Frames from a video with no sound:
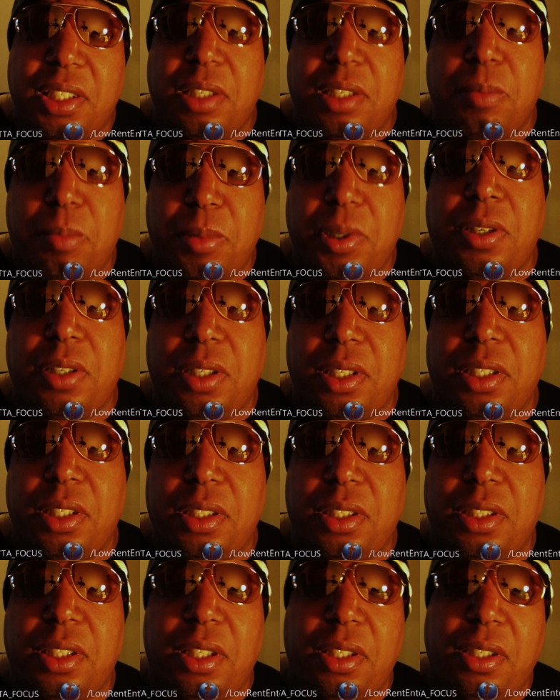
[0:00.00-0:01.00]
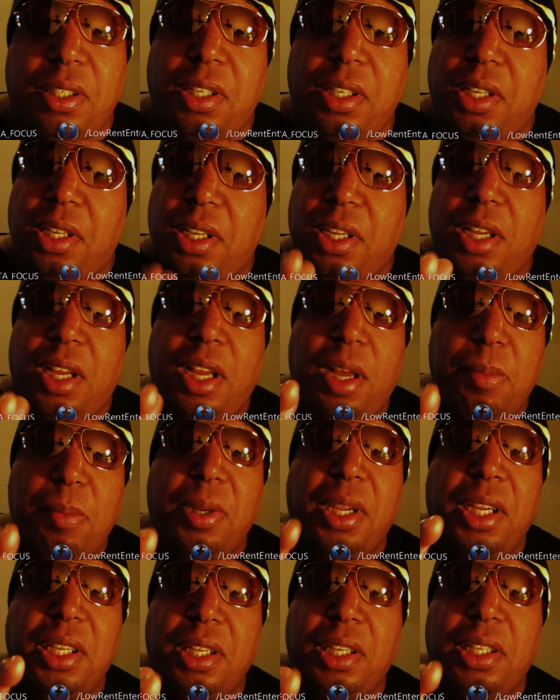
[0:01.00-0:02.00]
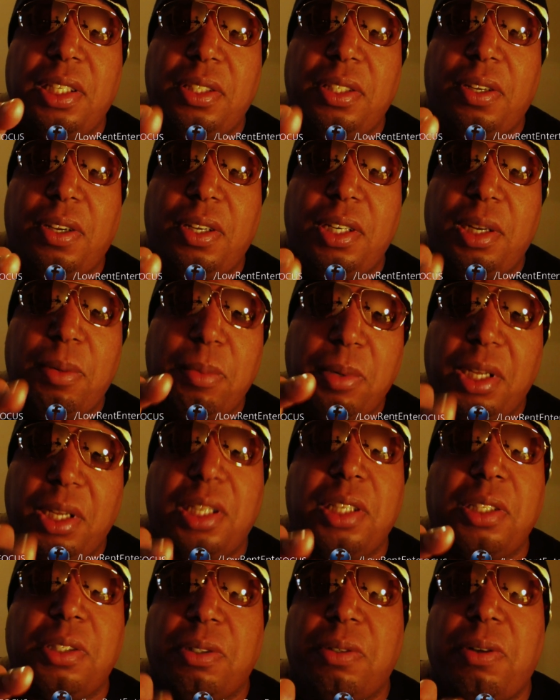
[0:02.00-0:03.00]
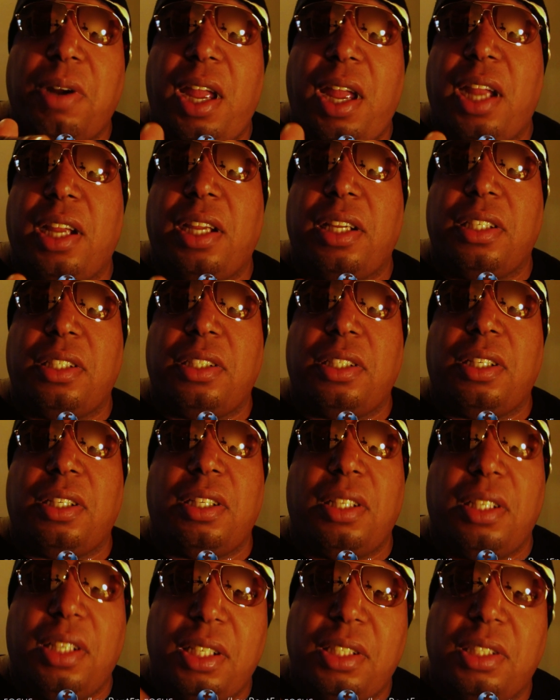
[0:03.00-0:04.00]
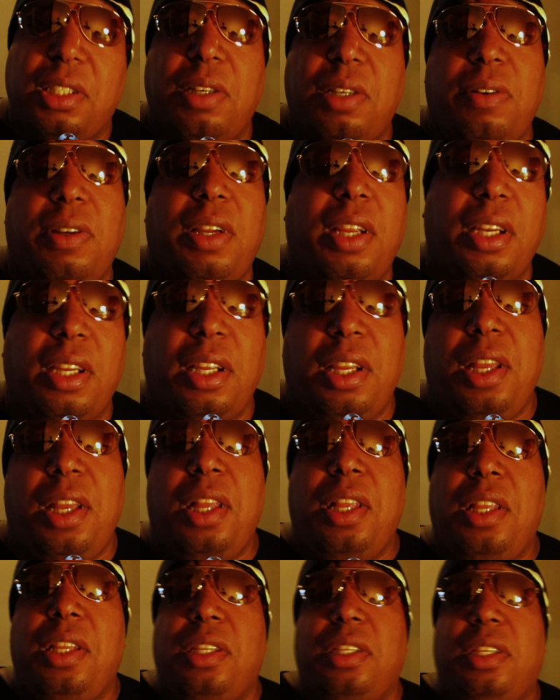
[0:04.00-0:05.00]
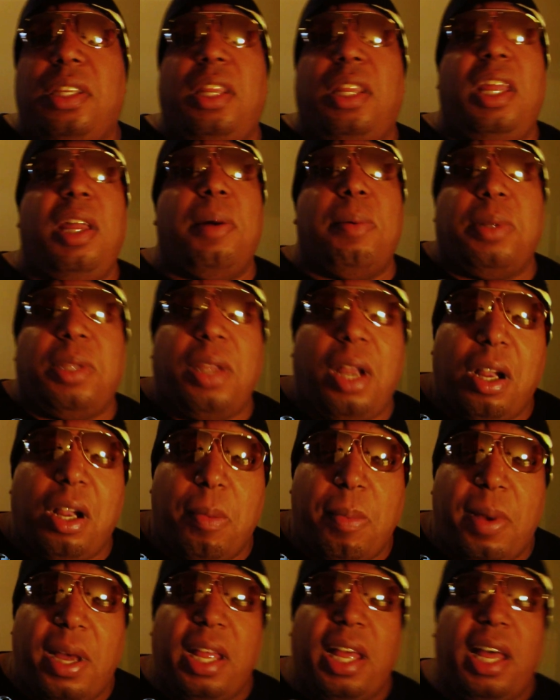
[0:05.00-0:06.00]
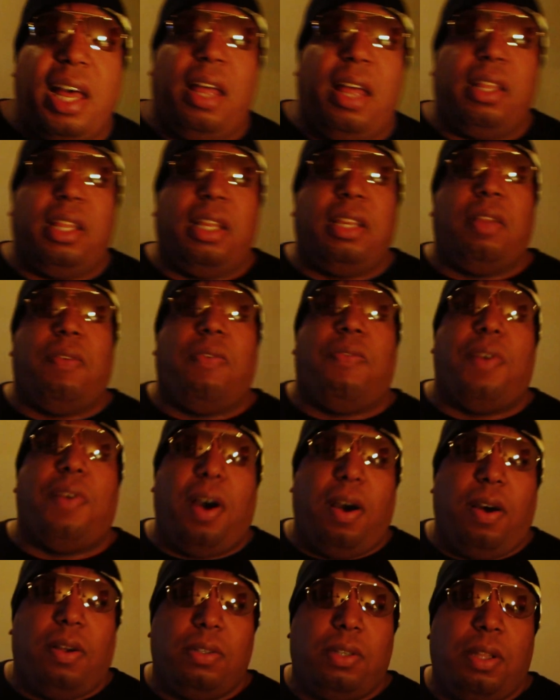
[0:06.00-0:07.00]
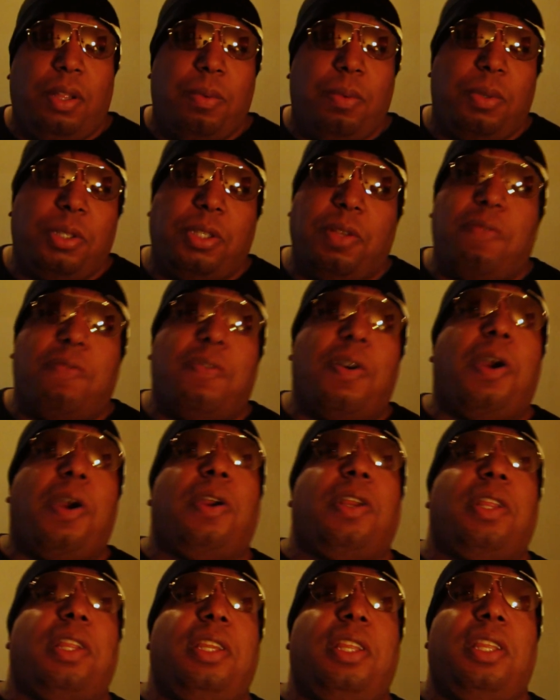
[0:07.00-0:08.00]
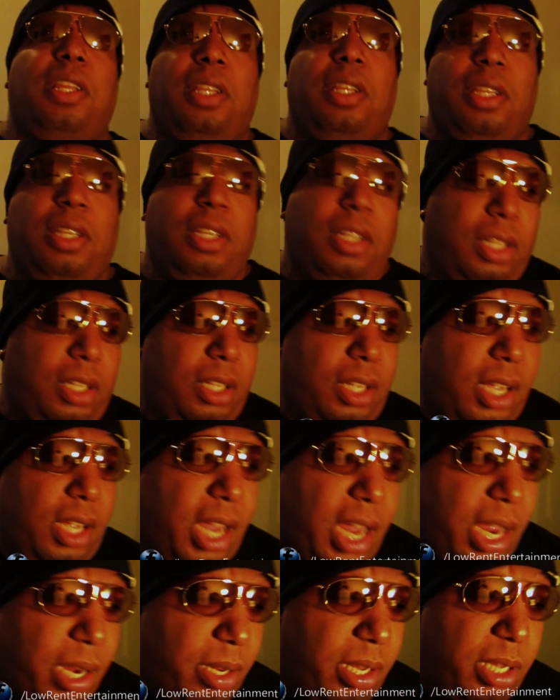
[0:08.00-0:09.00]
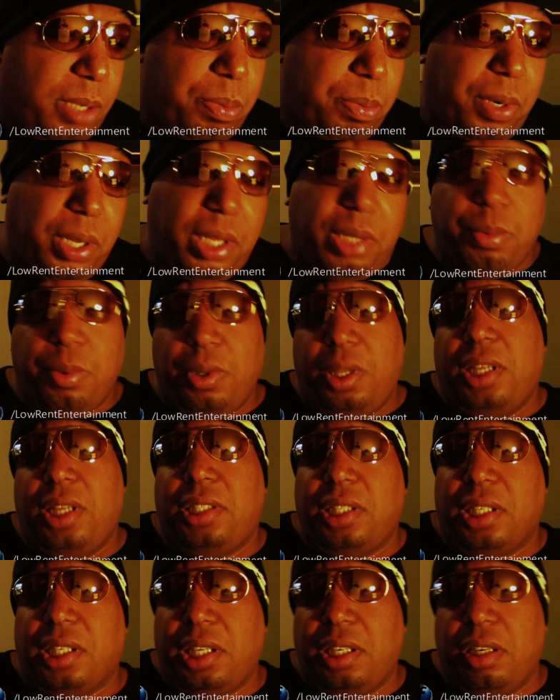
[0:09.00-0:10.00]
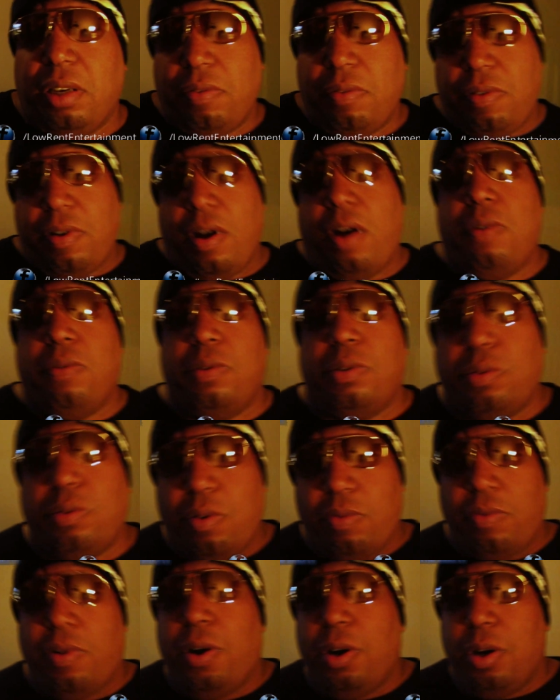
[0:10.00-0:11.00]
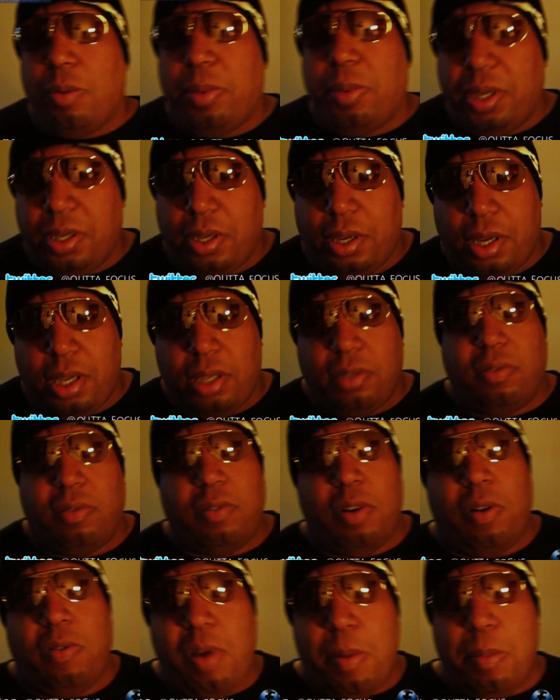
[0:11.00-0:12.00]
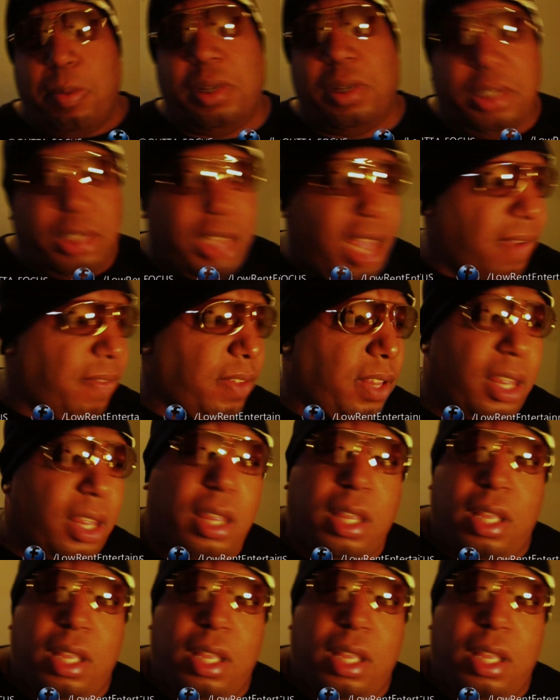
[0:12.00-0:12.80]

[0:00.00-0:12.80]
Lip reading: in the building. So I'm going to get to this song and I'm going to get this cracking. So let's go in. Today I'm going to talk about how the default was averted. And let's put it realistically, the default was averted because of November 7th,